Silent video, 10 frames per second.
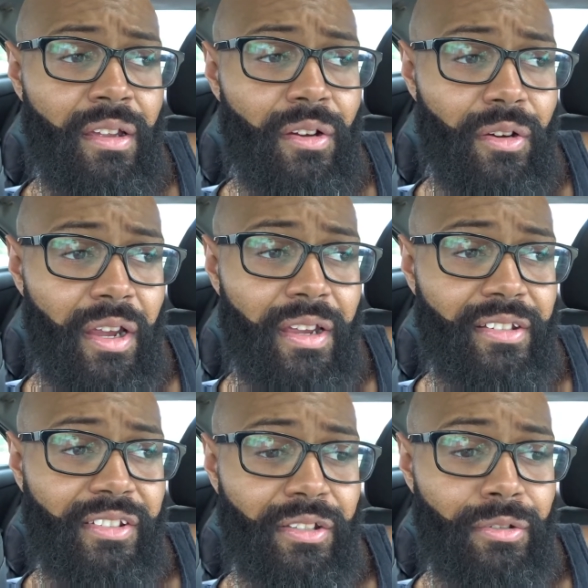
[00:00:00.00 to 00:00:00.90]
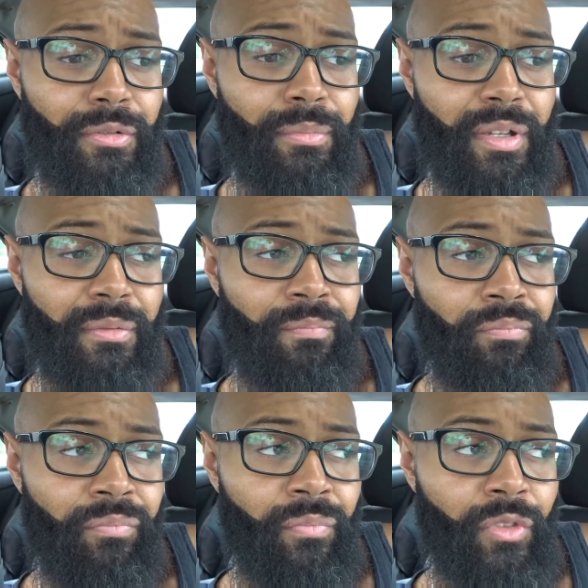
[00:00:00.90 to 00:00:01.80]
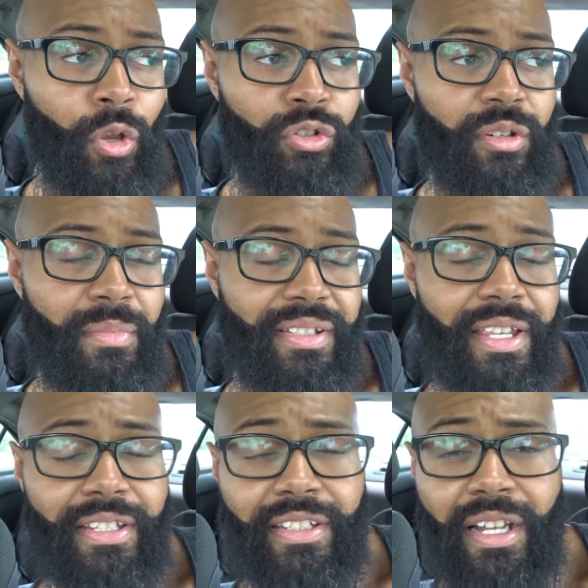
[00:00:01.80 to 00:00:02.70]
Okay, so but those are mistakes